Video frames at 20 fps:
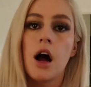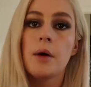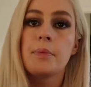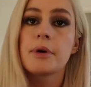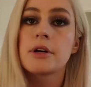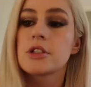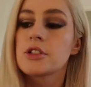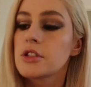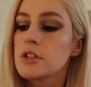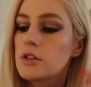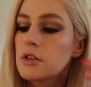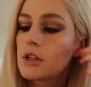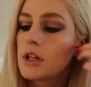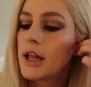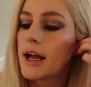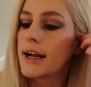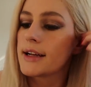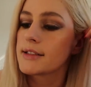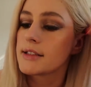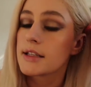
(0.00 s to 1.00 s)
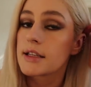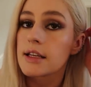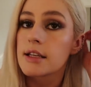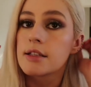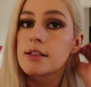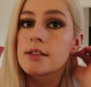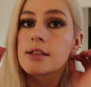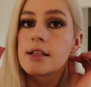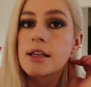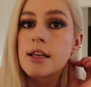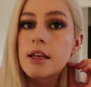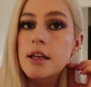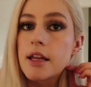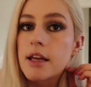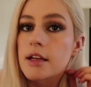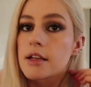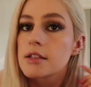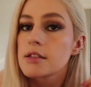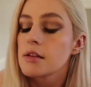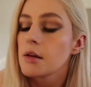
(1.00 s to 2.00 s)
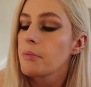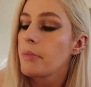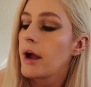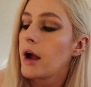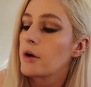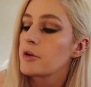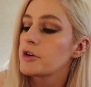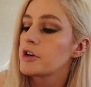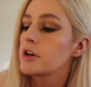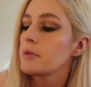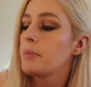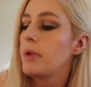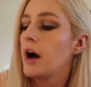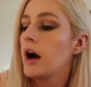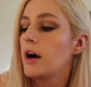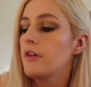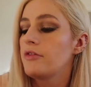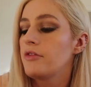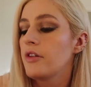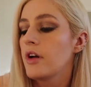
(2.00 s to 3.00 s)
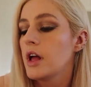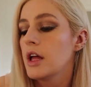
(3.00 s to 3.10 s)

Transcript: A personal classic is the NYX Powder Puff